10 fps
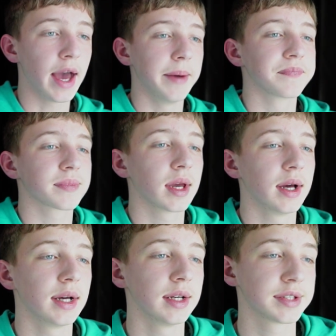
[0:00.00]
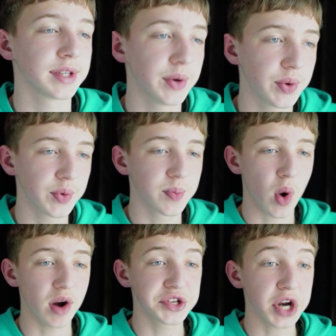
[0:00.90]
Yeah, so
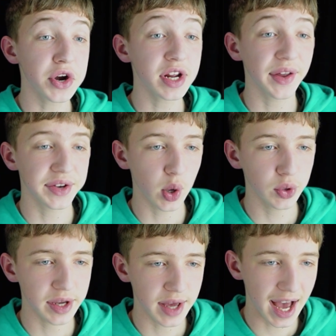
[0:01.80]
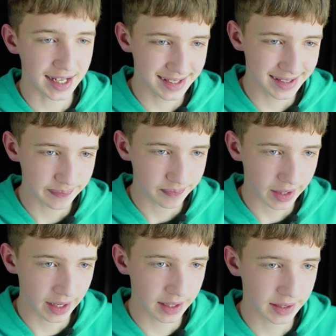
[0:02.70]
we're starting at node S,
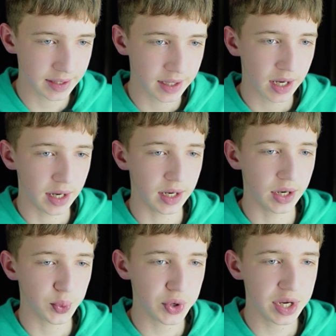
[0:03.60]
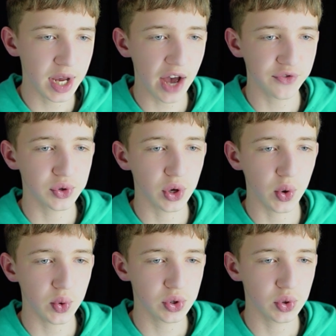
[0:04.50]
and we have to
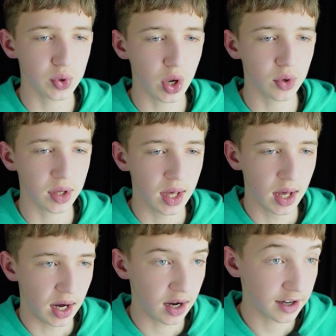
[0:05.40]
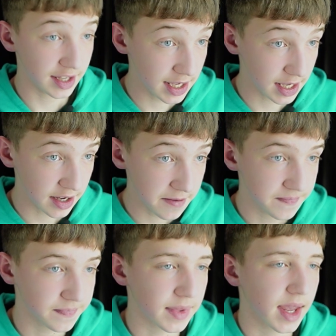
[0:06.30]
go to node E.
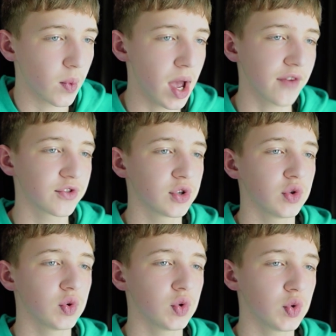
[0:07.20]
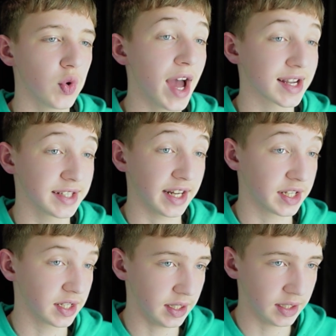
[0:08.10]
We have to exit
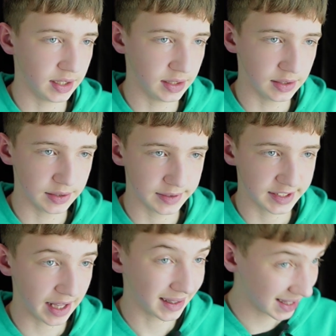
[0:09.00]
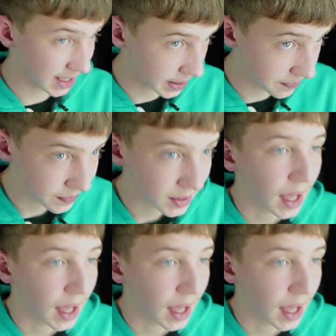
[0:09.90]
at cell E.